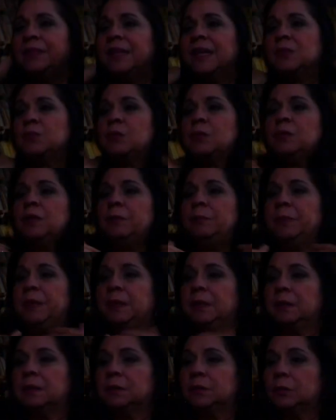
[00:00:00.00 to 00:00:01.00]
that's where we
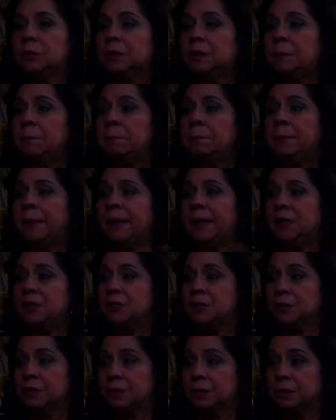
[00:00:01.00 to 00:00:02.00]
build all the
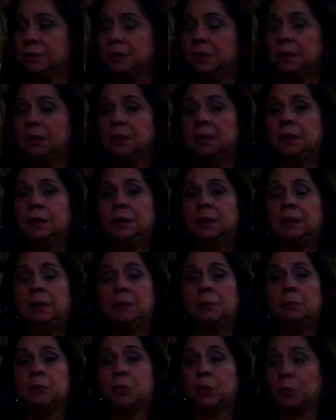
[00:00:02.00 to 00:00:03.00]
major
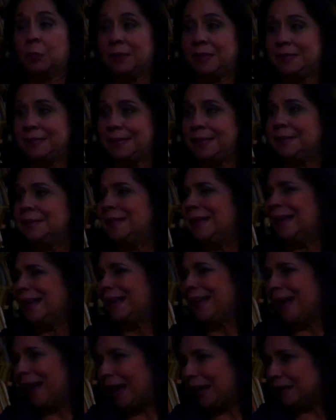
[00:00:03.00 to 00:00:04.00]
Broadway sets
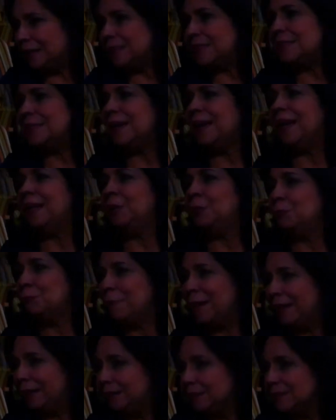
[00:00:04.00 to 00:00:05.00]
like Cats and
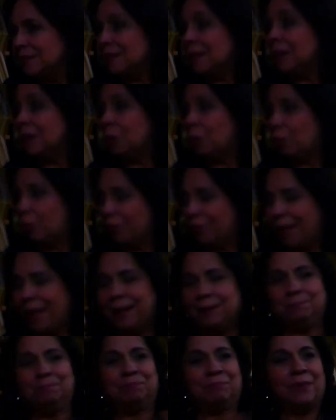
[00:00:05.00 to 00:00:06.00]
Rent and all
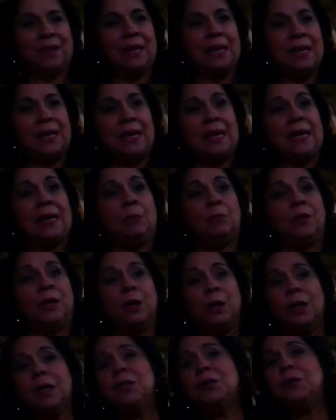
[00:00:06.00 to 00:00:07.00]
that. We
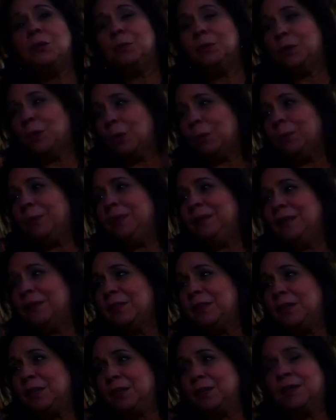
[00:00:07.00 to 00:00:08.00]
heard you were opening the
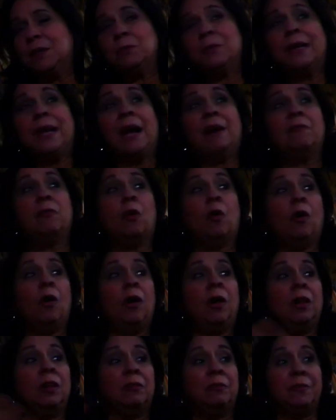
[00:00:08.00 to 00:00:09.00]
theater. We have
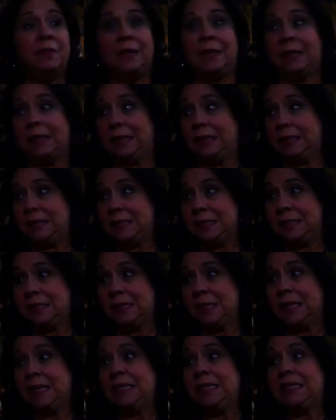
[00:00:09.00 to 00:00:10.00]
all of these
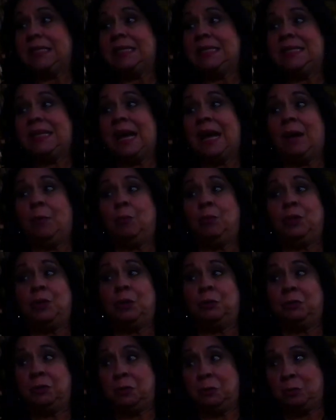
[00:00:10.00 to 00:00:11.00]
things that we
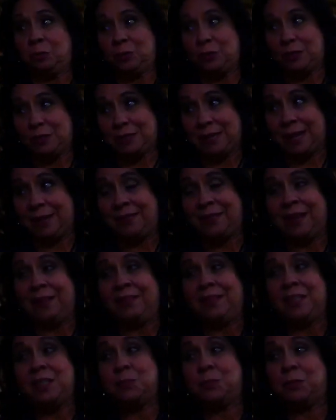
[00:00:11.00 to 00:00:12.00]
don't use and
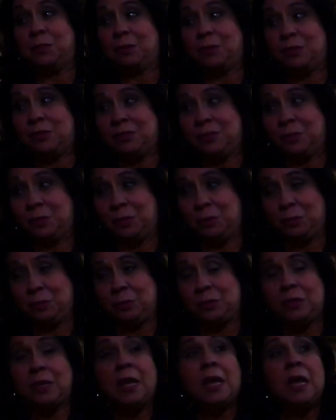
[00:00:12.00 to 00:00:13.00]
that these productions don't
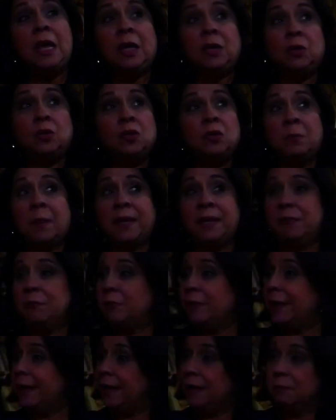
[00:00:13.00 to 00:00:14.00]
use. Do you mind if
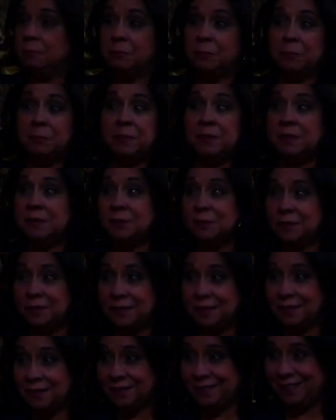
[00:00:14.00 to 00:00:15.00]
we help you build your
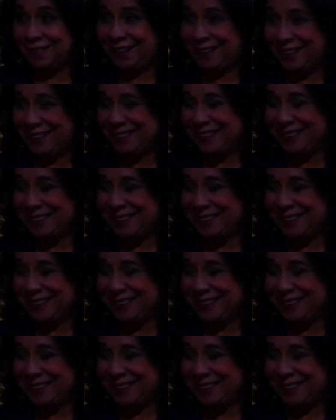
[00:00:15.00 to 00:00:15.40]
theater?